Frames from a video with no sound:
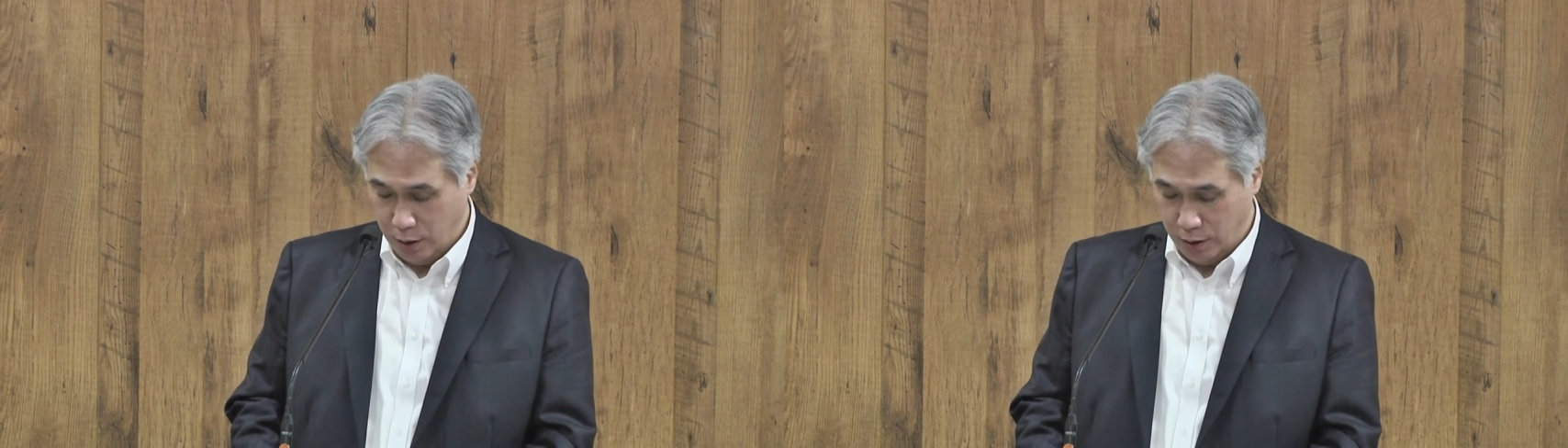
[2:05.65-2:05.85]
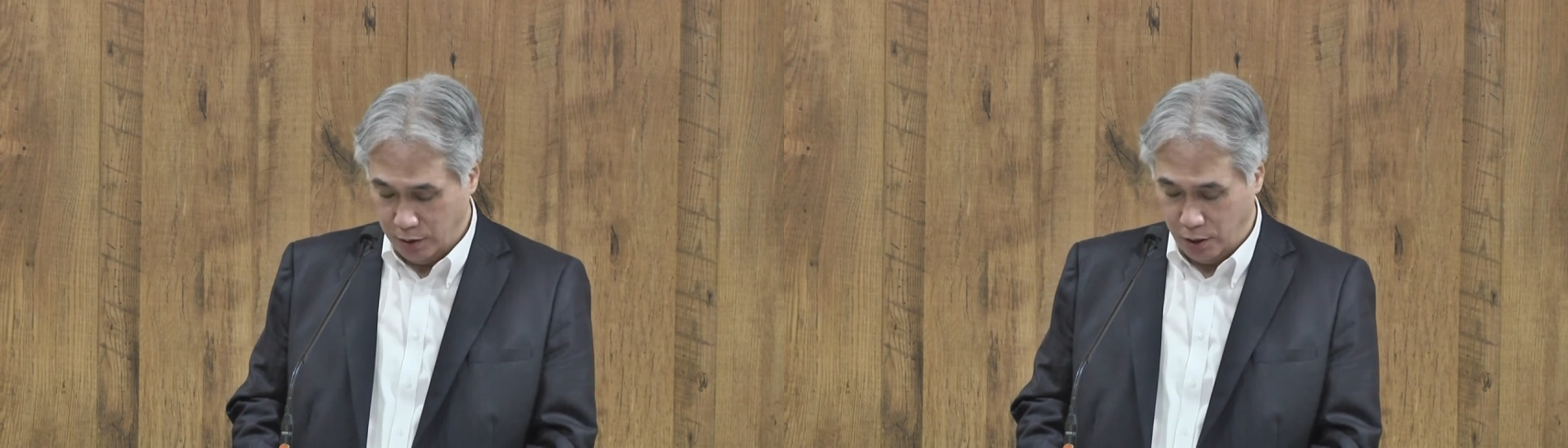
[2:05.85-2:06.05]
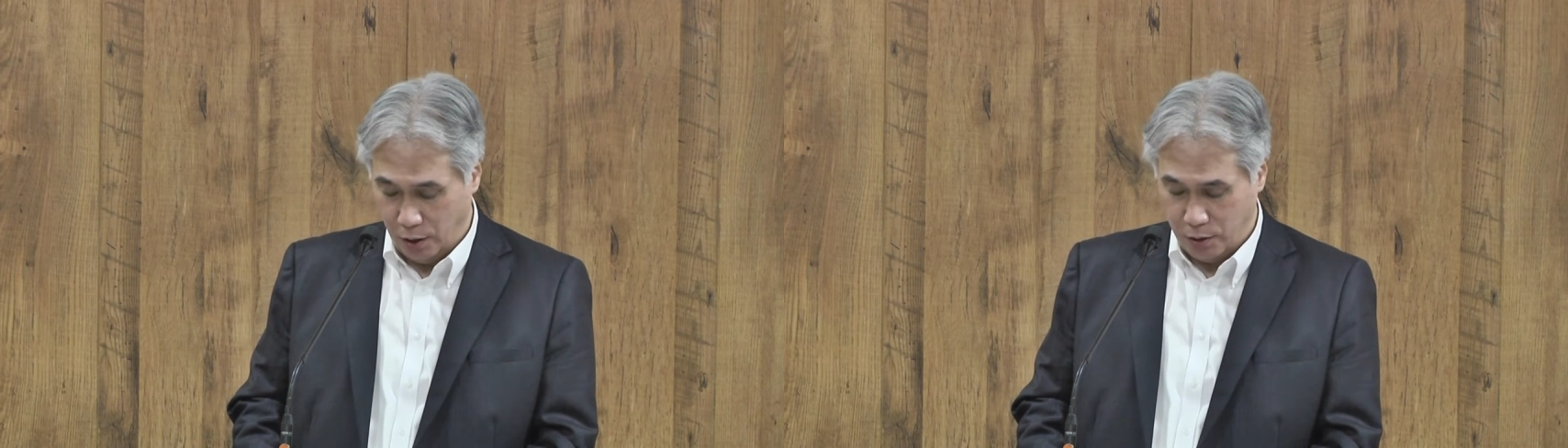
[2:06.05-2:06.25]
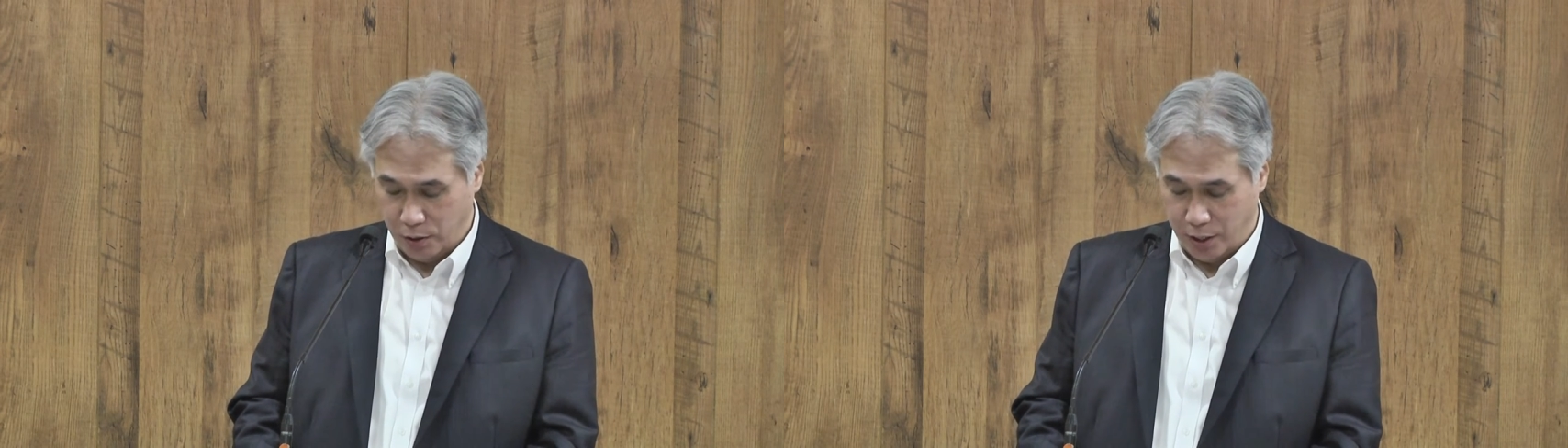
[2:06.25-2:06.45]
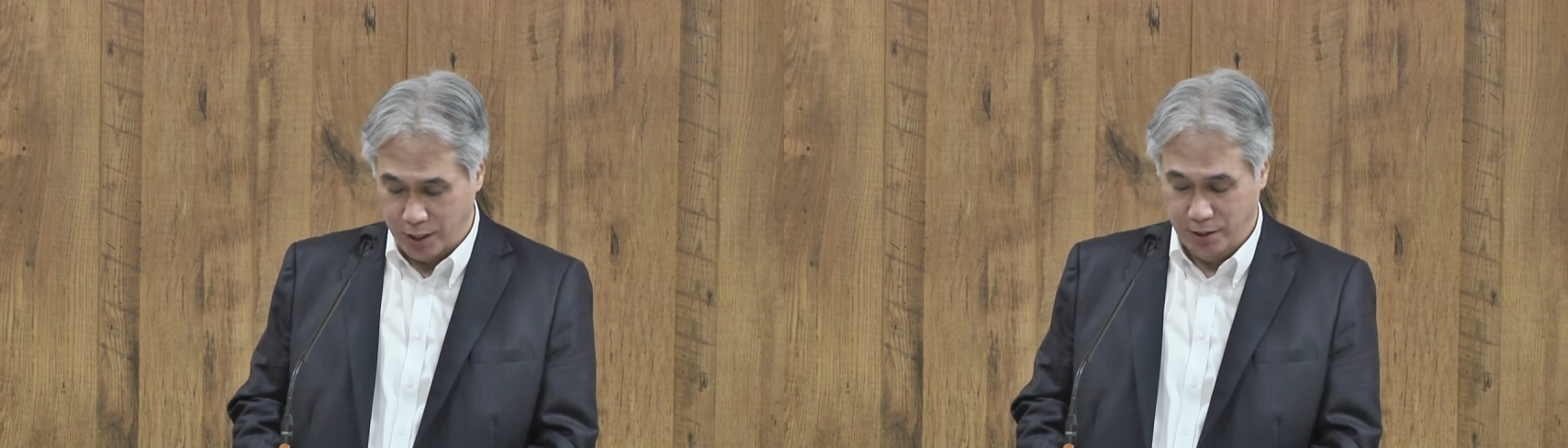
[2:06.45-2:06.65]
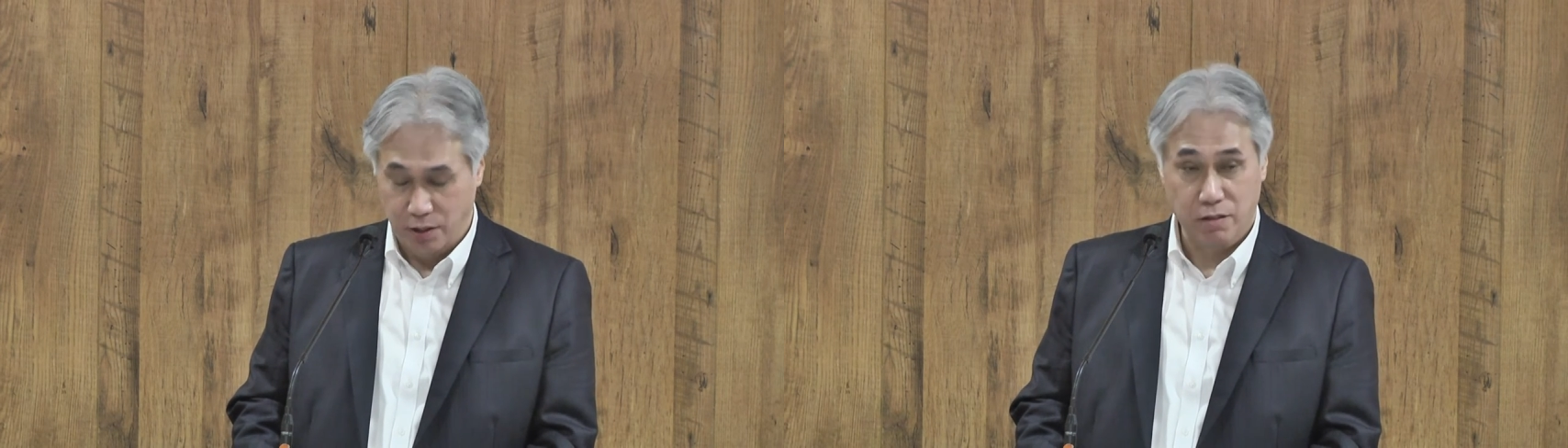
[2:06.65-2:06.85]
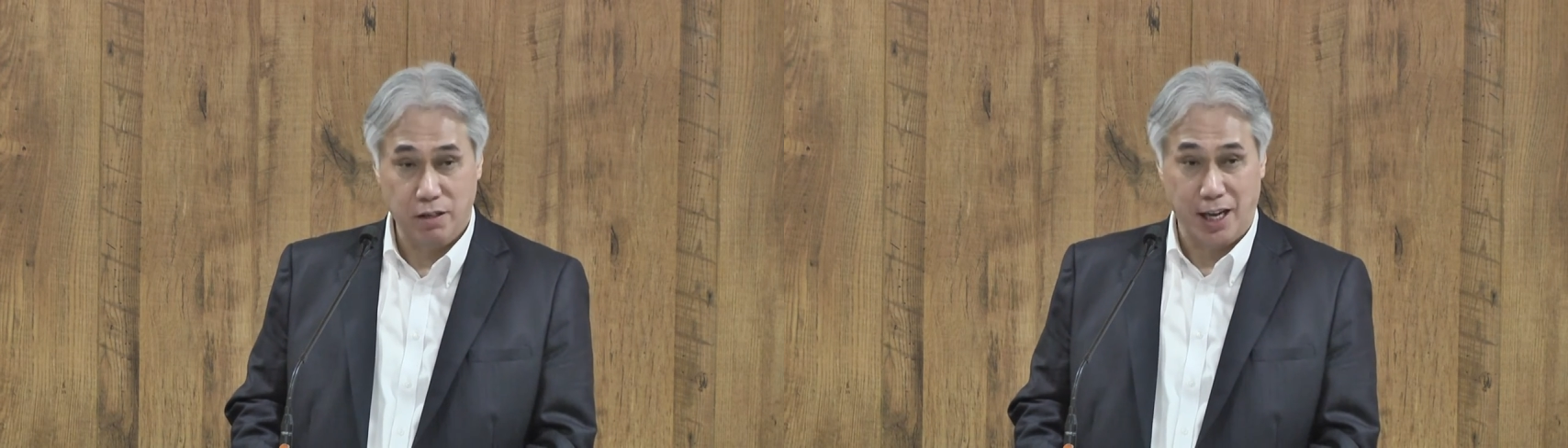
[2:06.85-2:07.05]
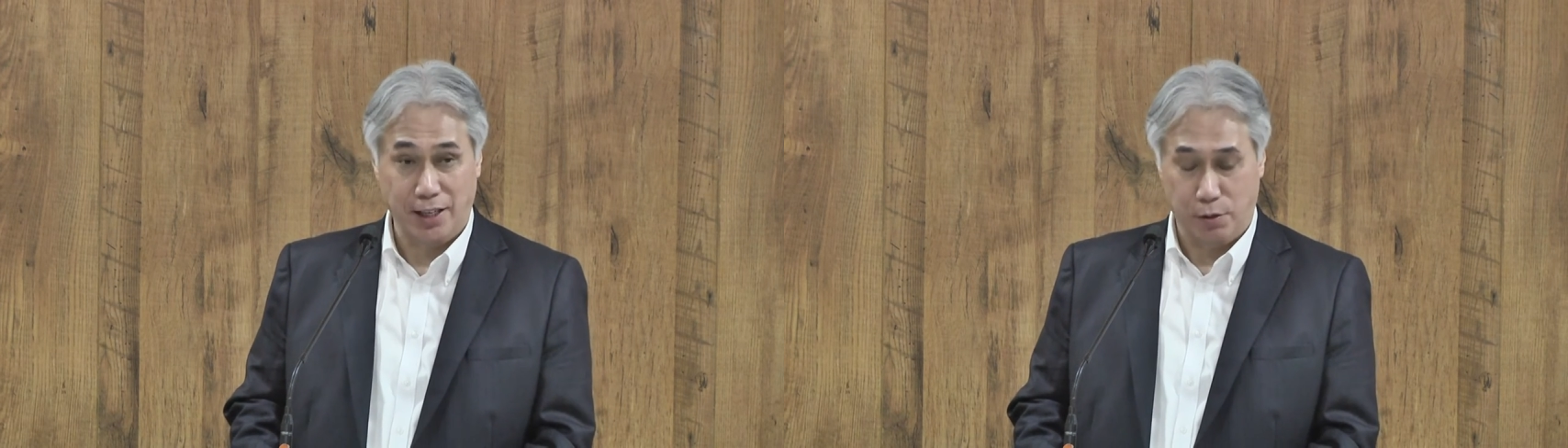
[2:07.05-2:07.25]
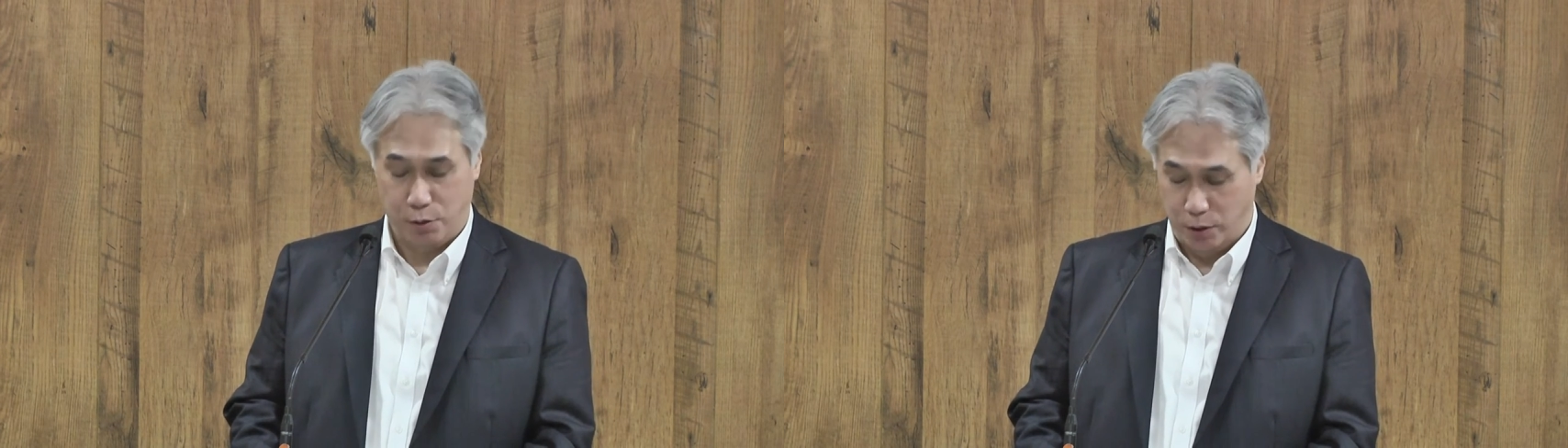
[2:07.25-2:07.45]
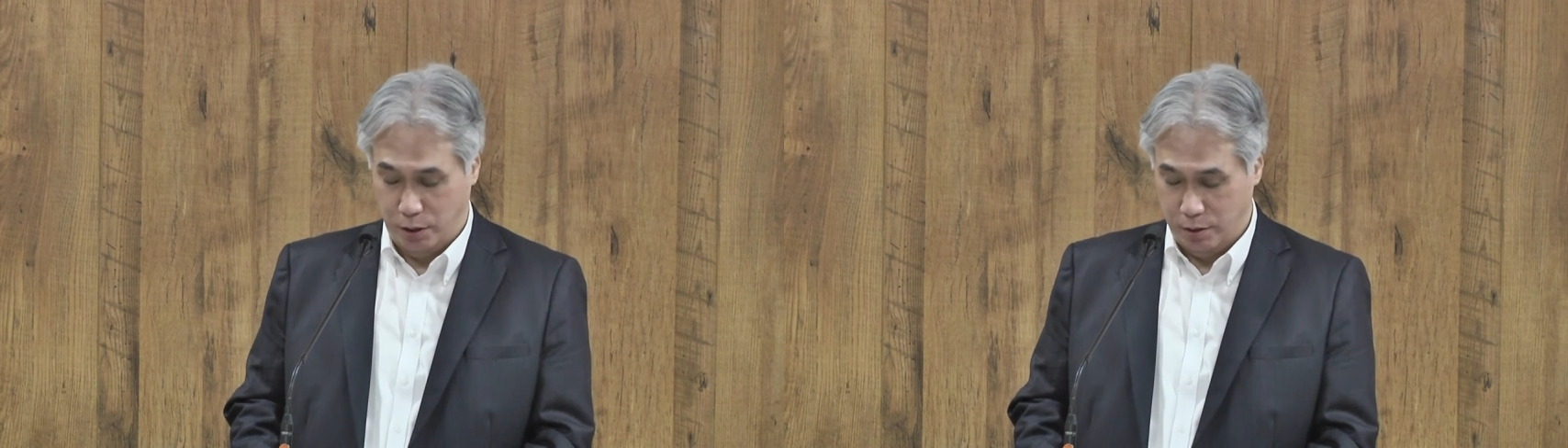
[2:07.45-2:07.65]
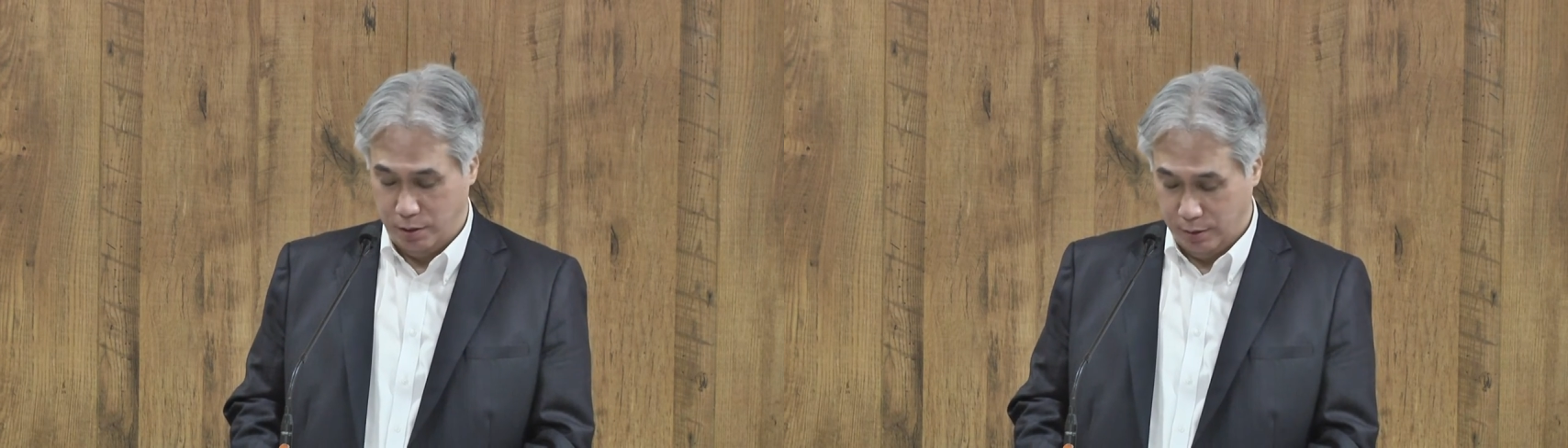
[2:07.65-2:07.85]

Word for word: in the year 1993,